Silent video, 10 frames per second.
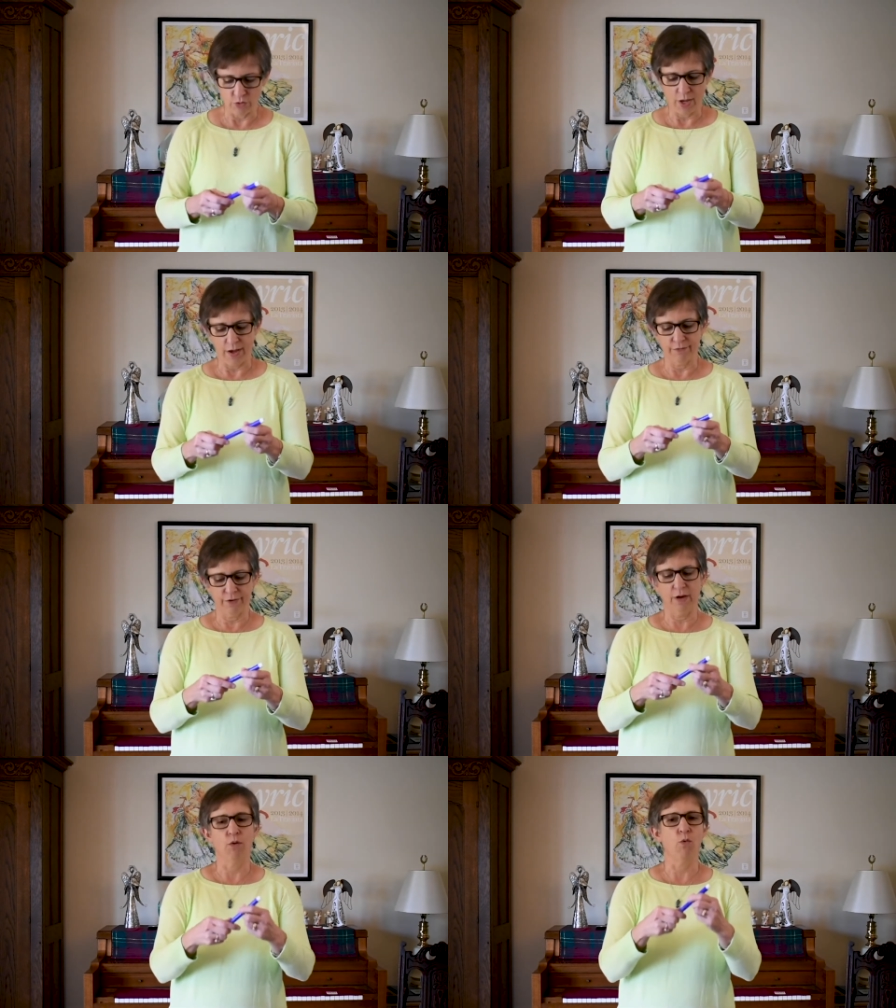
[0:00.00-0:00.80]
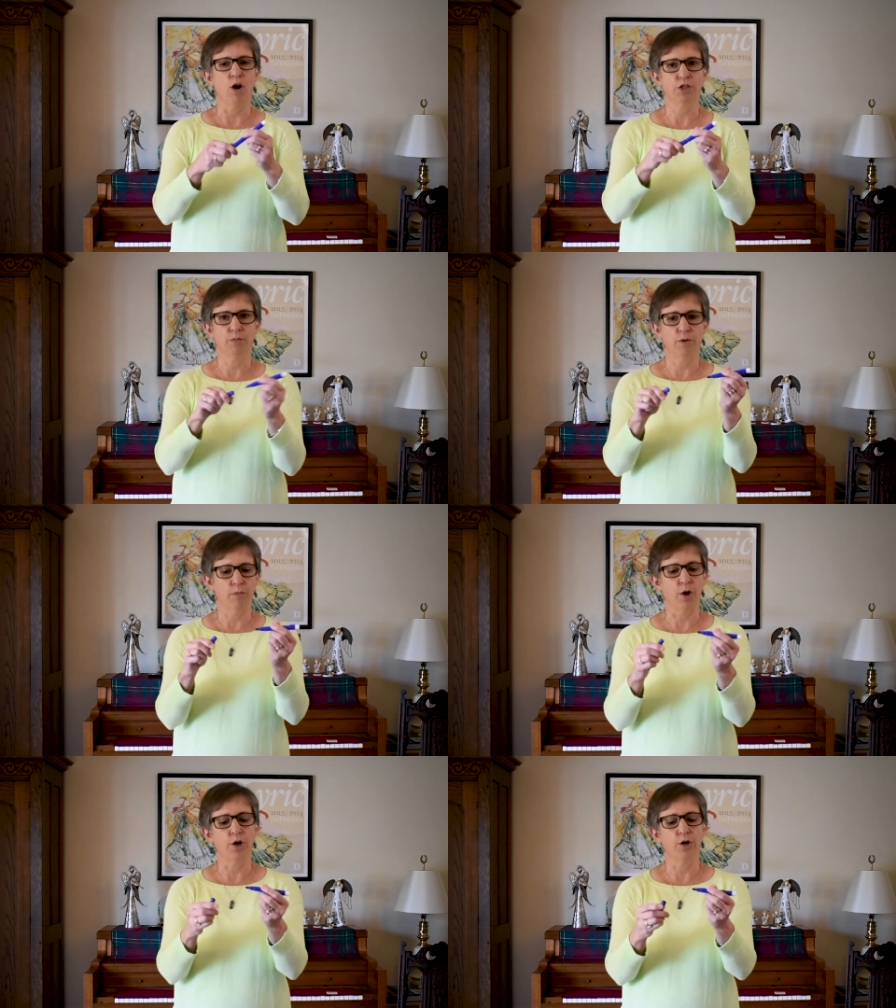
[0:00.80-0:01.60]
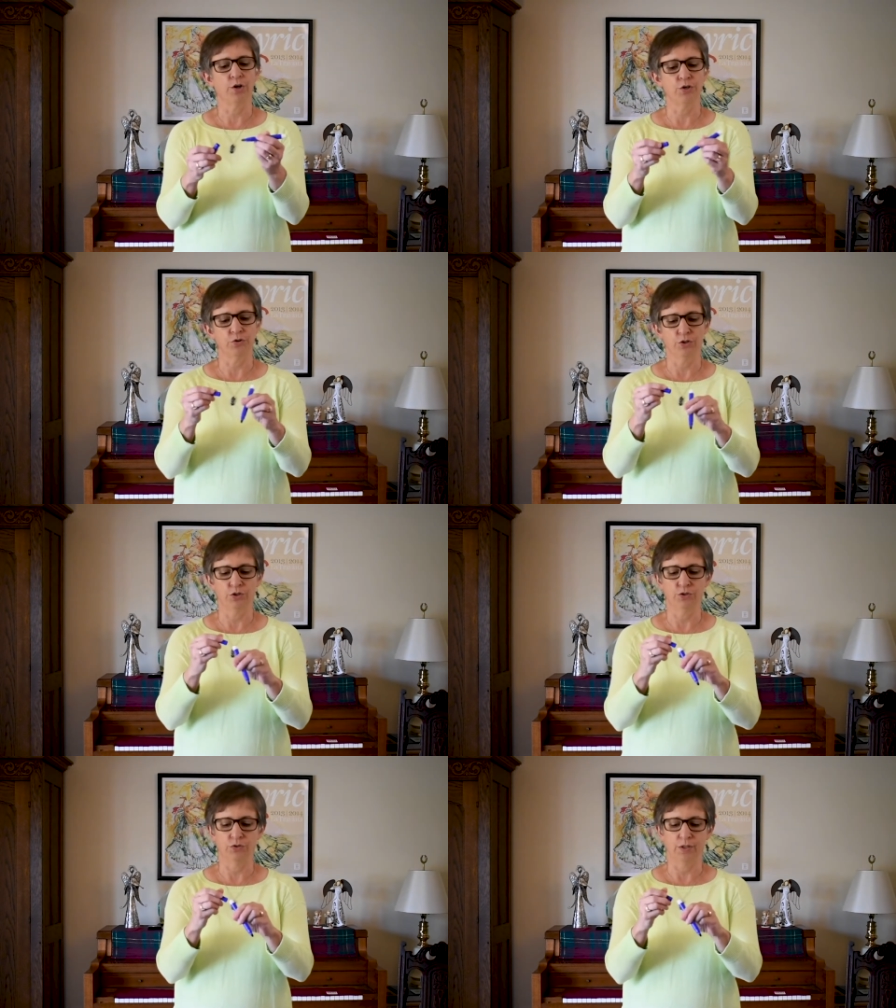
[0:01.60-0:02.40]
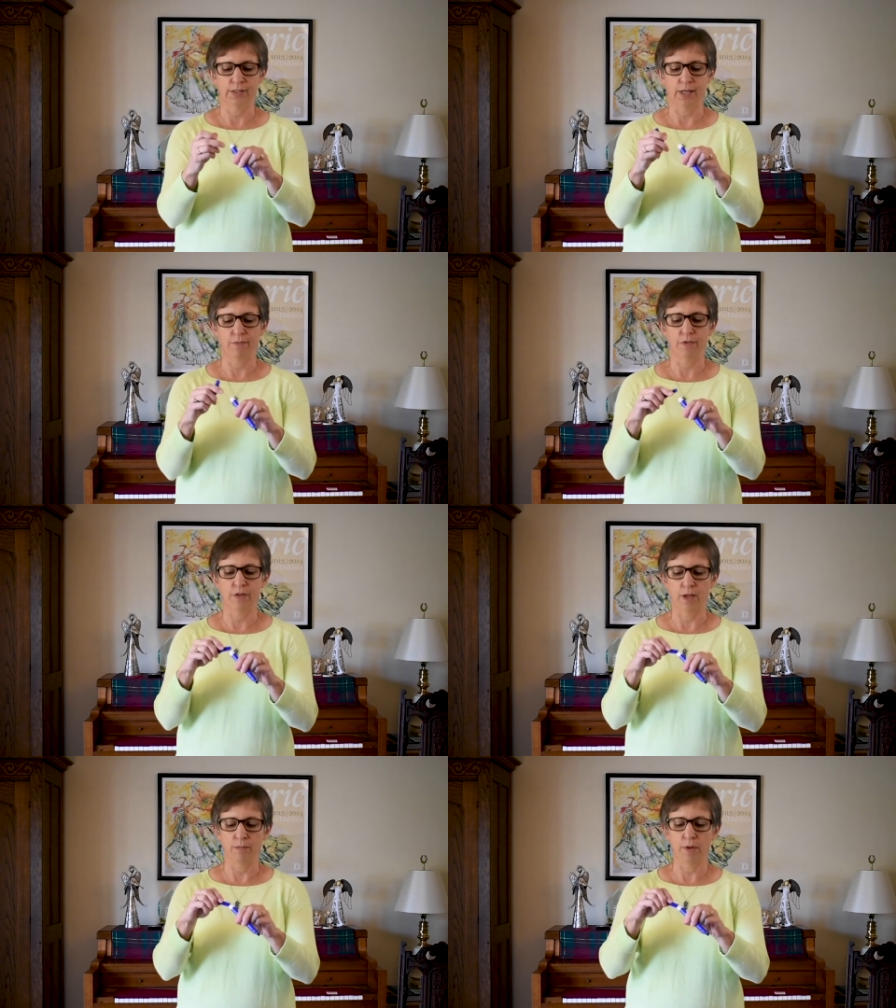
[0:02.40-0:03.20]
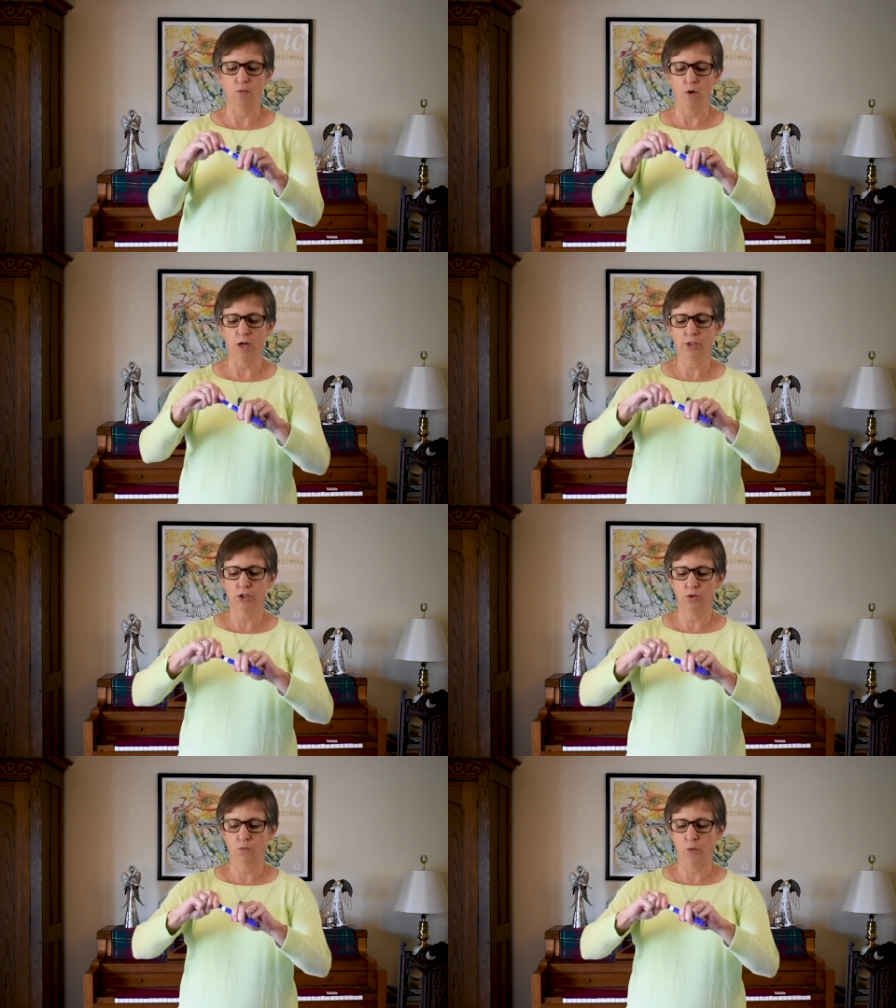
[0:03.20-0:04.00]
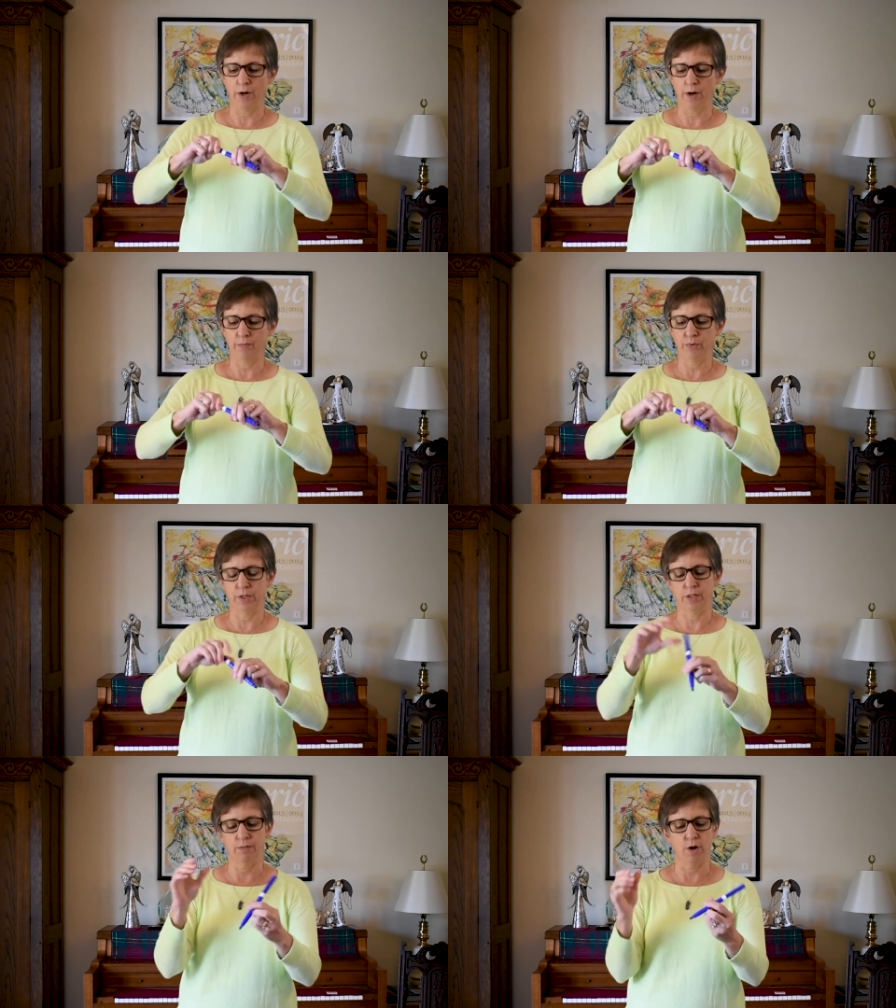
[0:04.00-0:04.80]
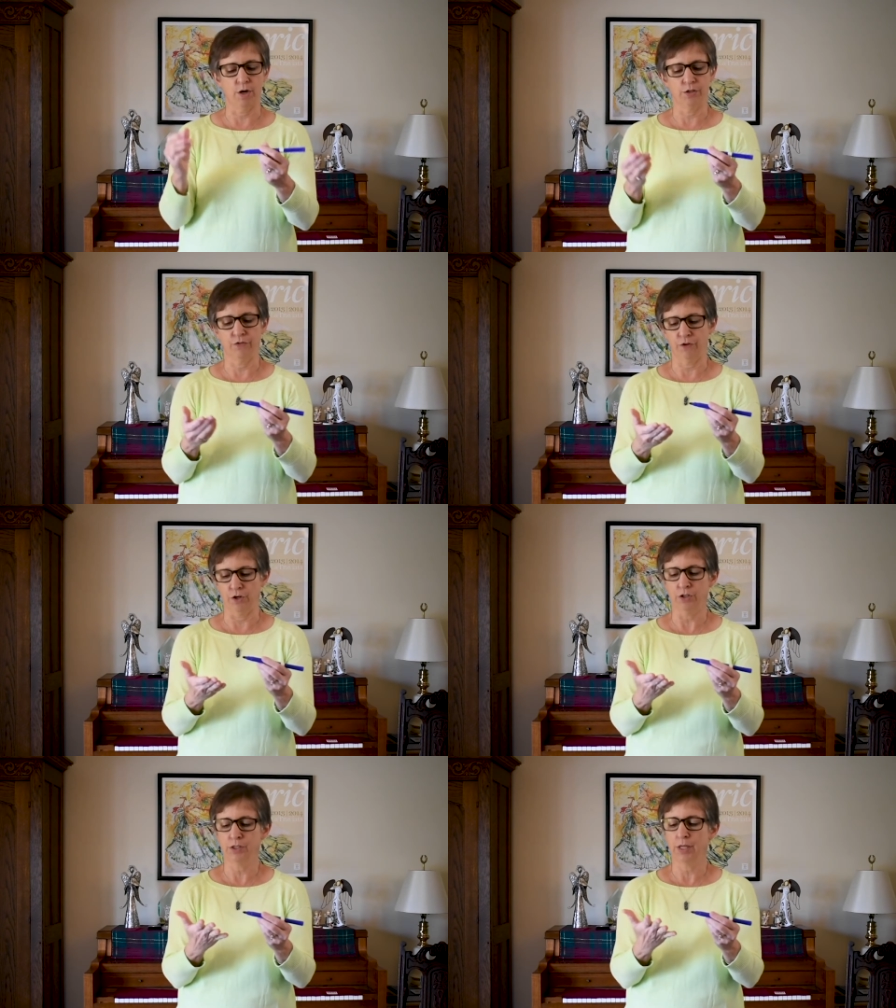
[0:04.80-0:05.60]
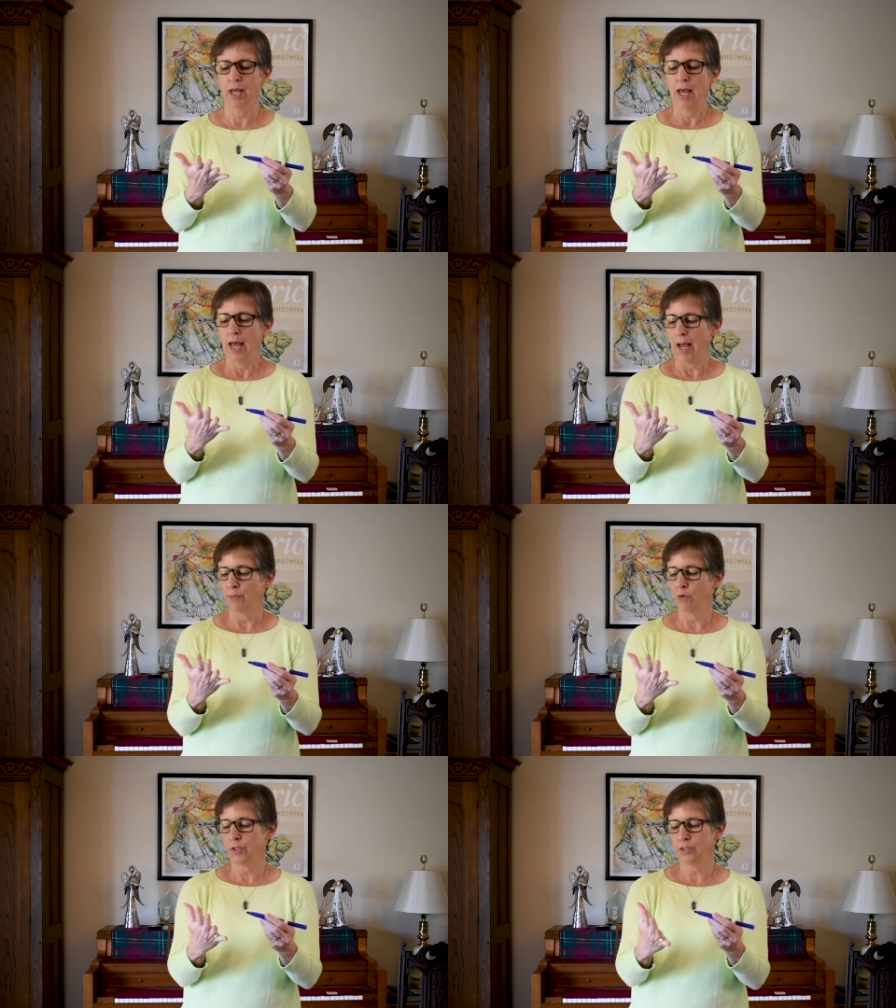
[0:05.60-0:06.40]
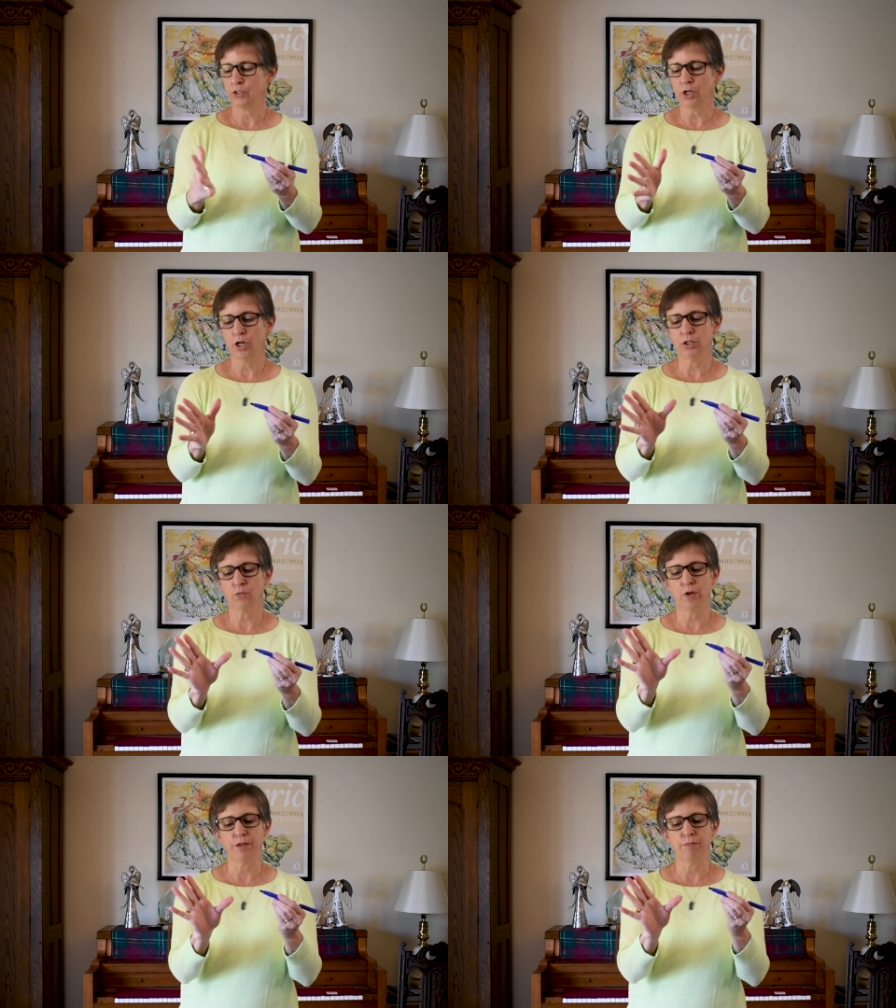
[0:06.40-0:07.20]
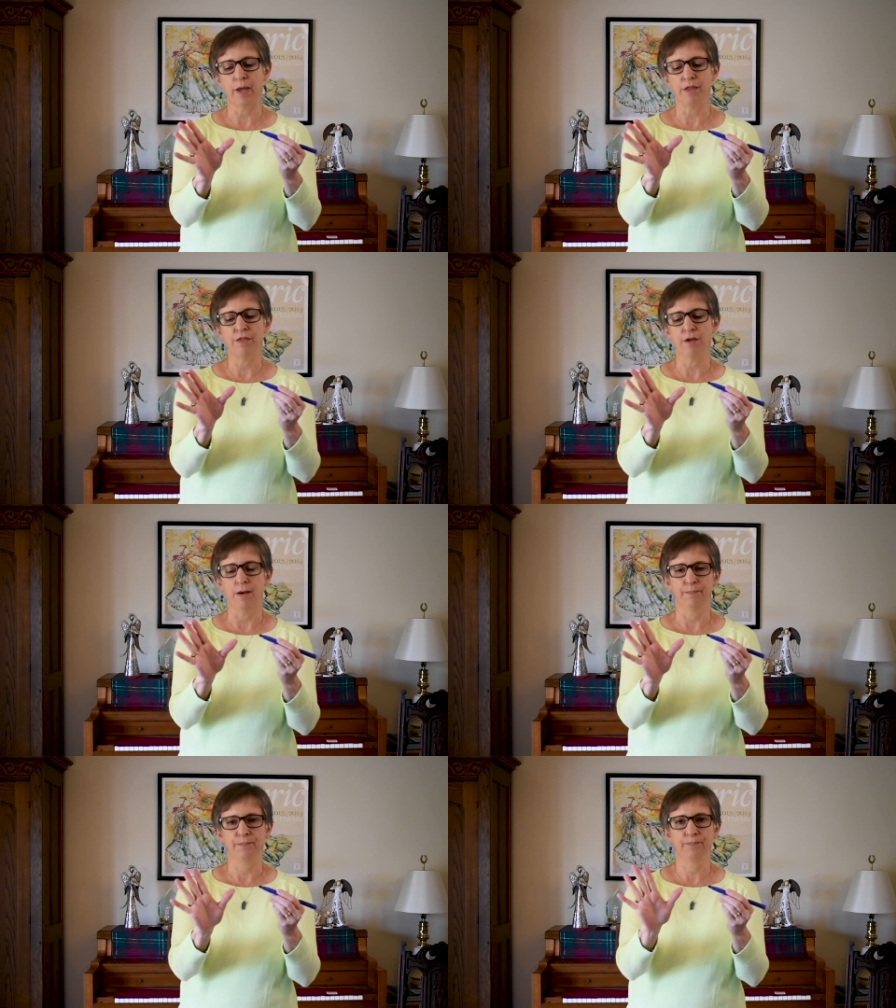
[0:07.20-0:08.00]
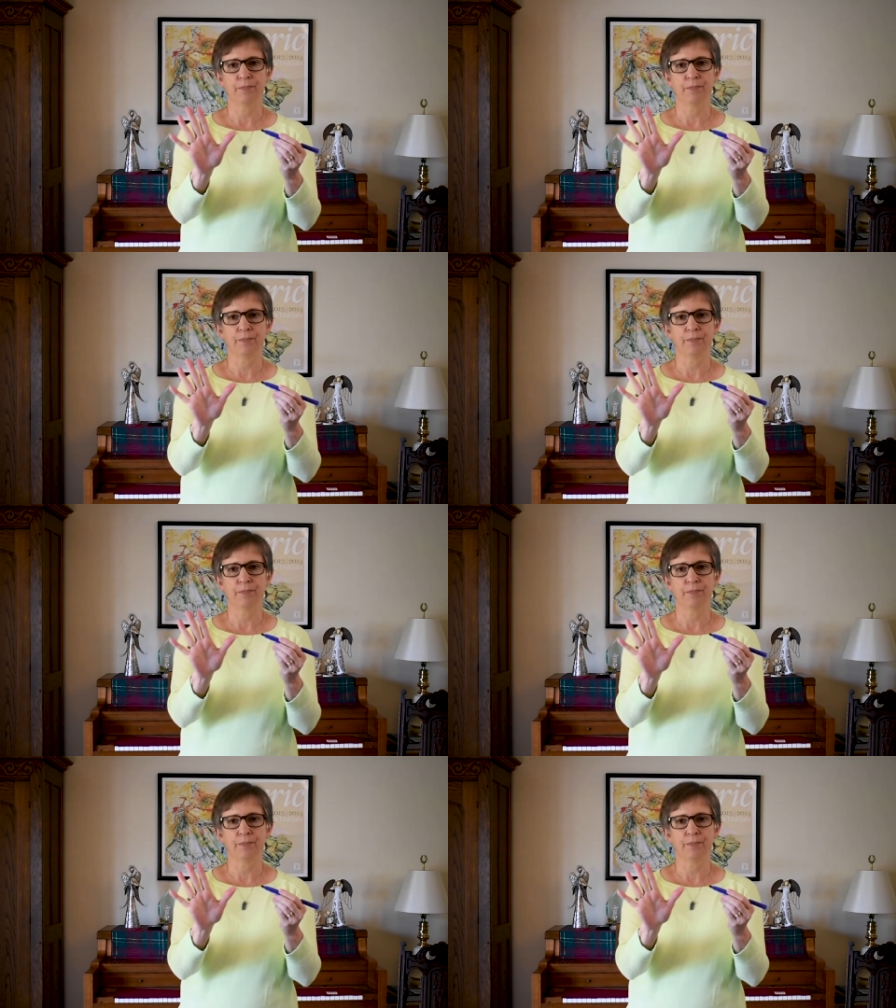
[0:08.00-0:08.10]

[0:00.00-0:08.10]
you have a washable marker, you could do the same thing, but watch where I'm putting the marks first. I'm going to start with my thumb.